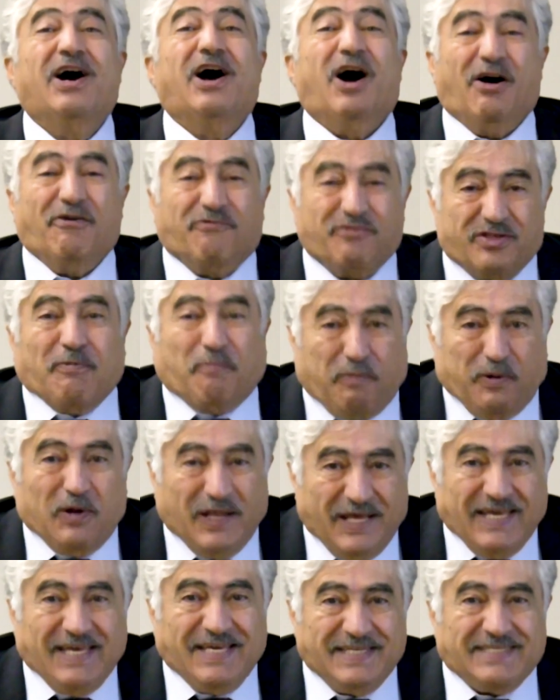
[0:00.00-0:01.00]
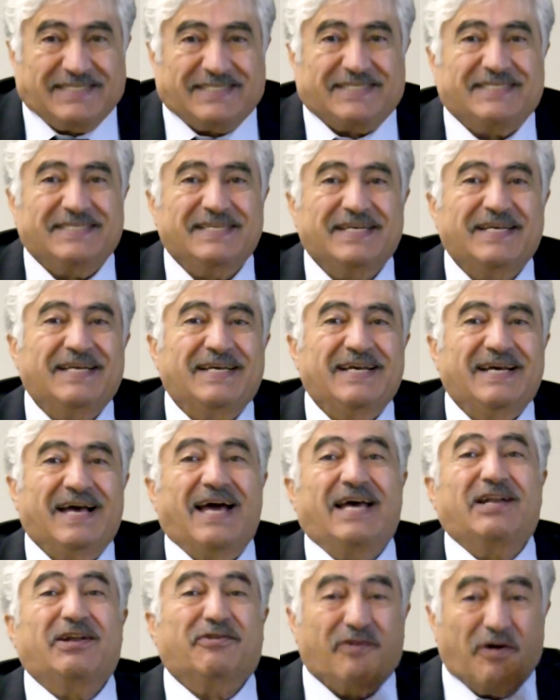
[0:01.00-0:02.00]
of the police
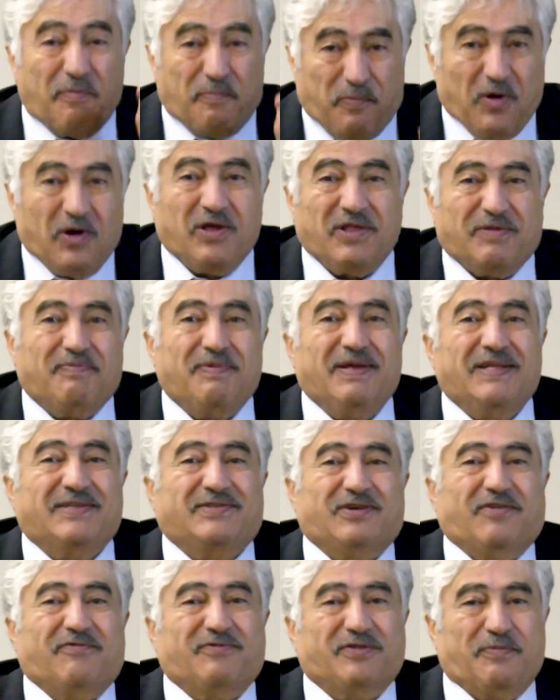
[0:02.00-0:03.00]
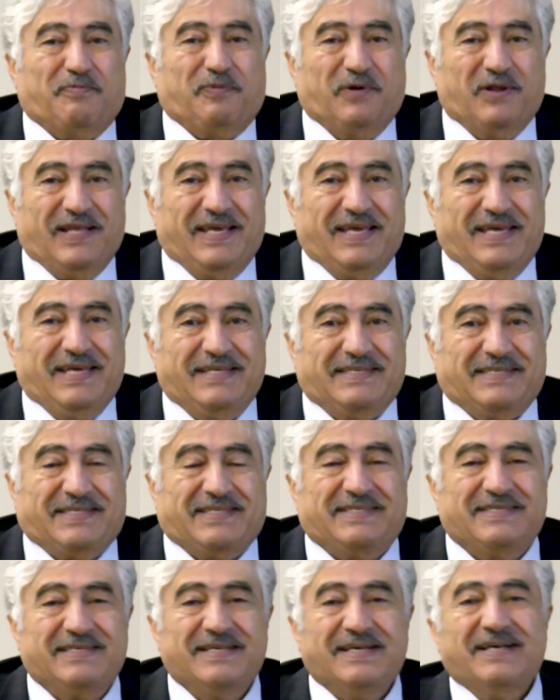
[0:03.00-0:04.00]
and of appointments of the
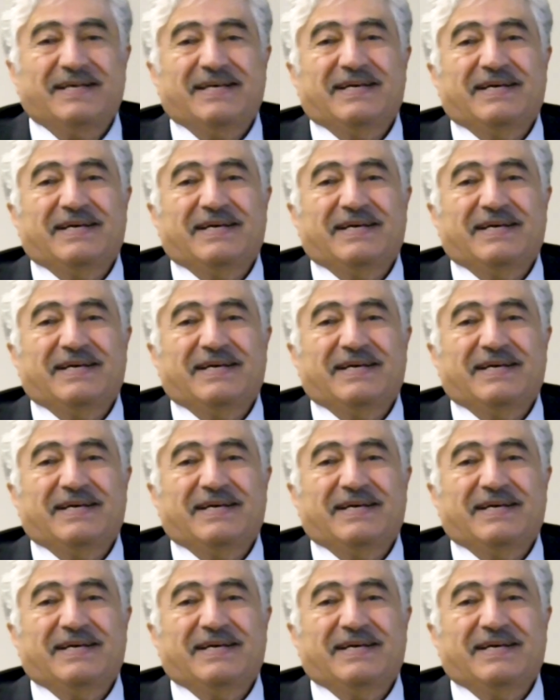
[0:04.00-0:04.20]
police,